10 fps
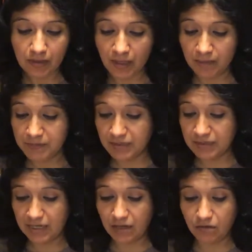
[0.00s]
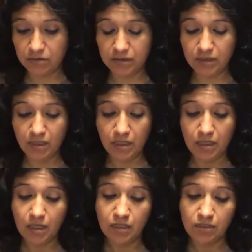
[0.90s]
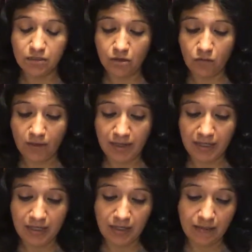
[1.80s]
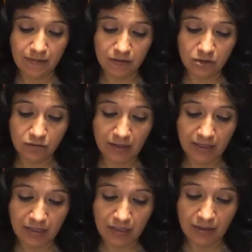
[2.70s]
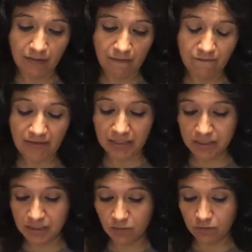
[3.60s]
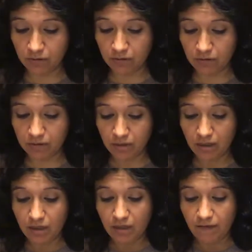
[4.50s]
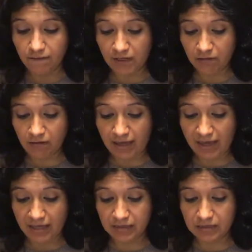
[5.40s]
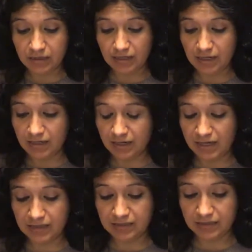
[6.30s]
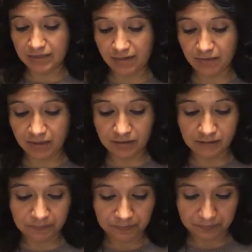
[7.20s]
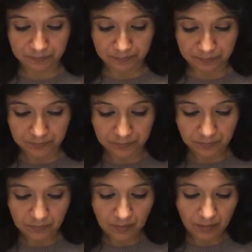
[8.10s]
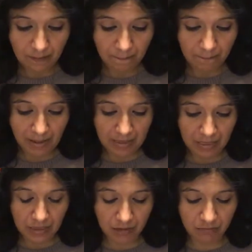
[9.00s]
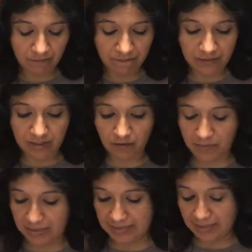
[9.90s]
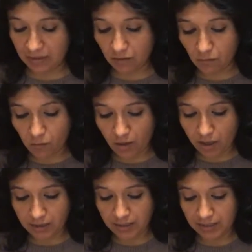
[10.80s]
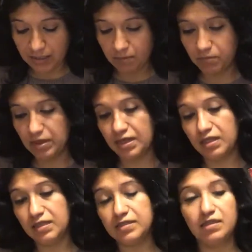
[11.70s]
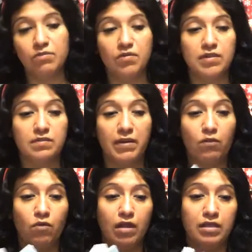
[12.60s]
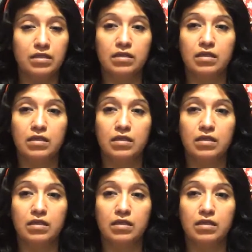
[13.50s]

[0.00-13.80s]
ups and downs, Snow White, the strike, fantasy world, final act, and then it has the timelines by Lingua Free. I know I probably said that wrong. And then it lists some movies by Walt.